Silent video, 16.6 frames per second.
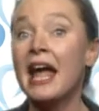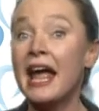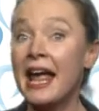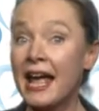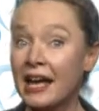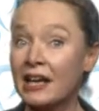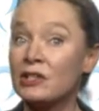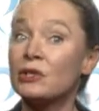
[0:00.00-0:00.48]

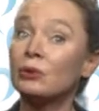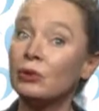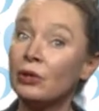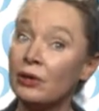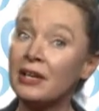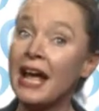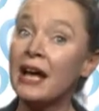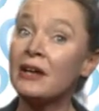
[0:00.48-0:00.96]
and
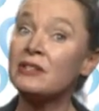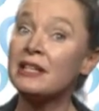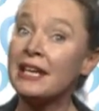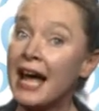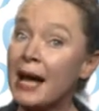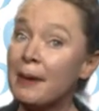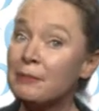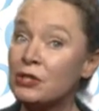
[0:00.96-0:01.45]
learn how to
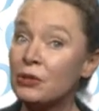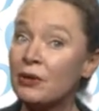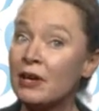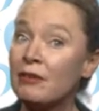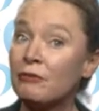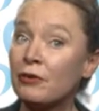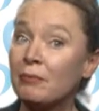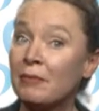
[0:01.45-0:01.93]
capture
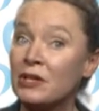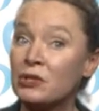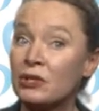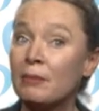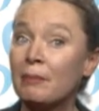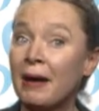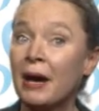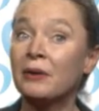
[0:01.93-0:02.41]

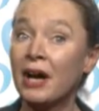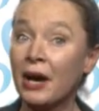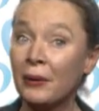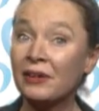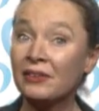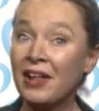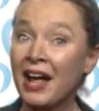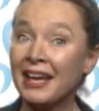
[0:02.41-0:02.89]
information about
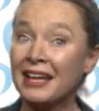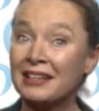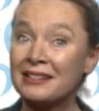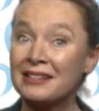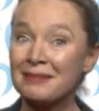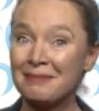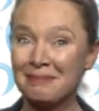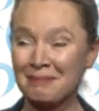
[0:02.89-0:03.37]
our
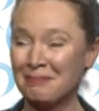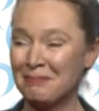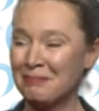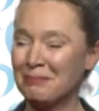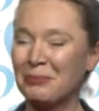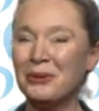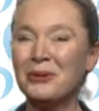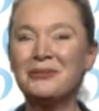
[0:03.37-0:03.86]
client,
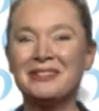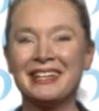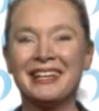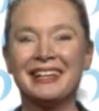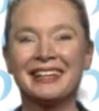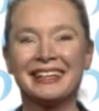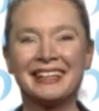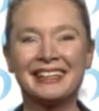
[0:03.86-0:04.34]

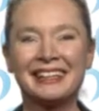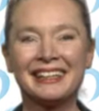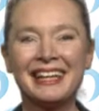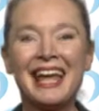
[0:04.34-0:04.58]
Proozy.